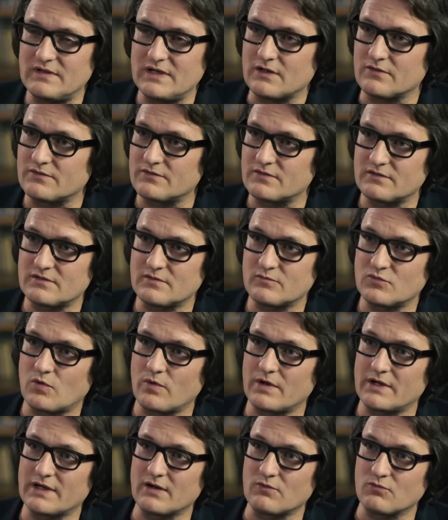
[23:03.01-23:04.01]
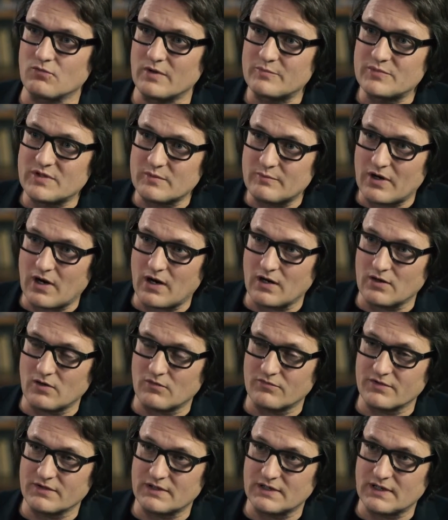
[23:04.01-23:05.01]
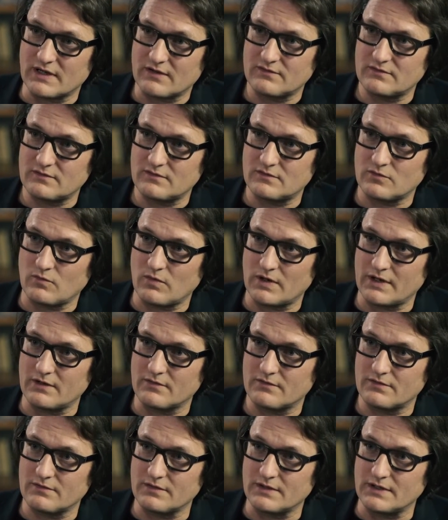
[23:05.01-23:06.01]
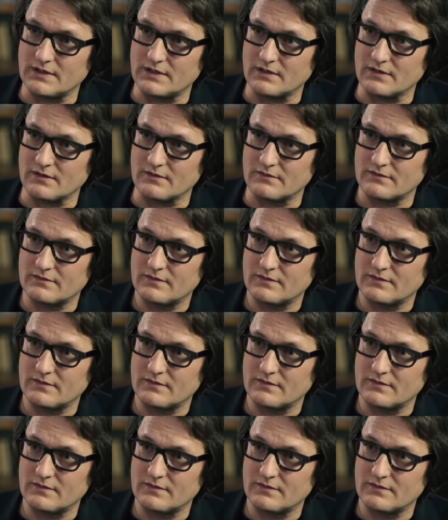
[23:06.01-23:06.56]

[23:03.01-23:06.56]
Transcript: ecosystem is going to get ripped apart over the next 20 or 30 years.